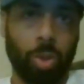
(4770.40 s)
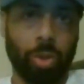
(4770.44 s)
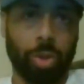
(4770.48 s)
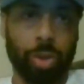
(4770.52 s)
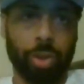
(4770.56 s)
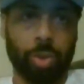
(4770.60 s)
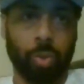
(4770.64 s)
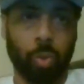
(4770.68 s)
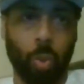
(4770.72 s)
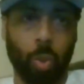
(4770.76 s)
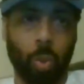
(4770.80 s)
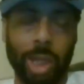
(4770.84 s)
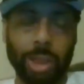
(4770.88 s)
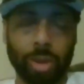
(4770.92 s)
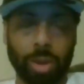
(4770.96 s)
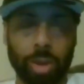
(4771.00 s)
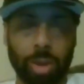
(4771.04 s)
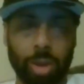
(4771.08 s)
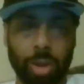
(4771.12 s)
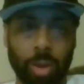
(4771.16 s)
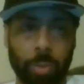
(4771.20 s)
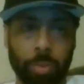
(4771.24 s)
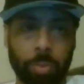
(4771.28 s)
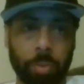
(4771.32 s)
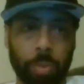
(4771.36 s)
just watching
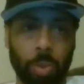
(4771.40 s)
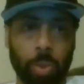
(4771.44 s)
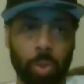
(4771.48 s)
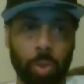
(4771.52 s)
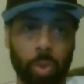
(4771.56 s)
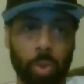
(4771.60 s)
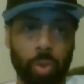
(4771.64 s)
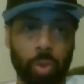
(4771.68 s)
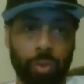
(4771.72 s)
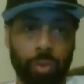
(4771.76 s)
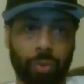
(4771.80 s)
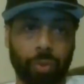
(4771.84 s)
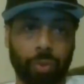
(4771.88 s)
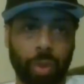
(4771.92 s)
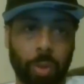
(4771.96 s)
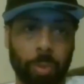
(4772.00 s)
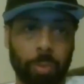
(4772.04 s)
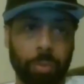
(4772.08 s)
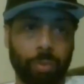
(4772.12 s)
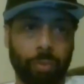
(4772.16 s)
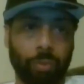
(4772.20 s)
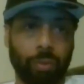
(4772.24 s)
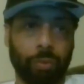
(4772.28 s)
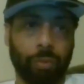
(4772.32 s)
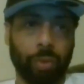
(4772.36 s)
him move
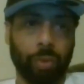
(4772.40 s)
from